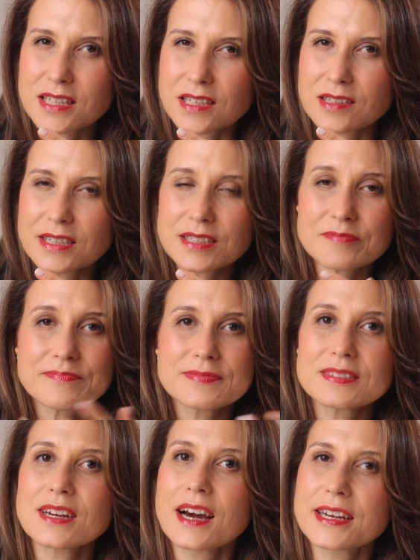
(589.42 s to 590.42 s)
sealing,
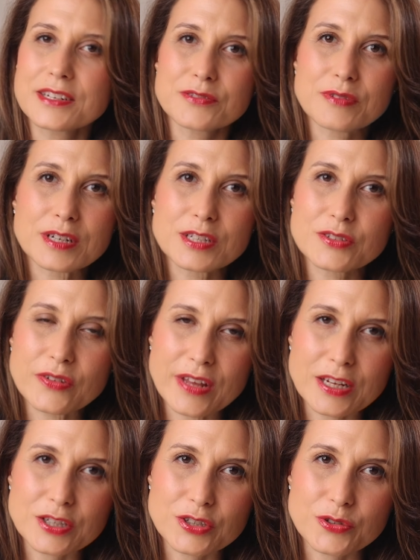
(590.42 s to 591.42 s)
I didn't run into
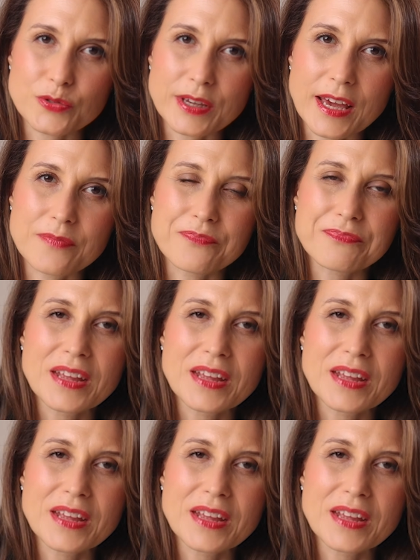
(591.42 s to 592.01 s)
that issue again.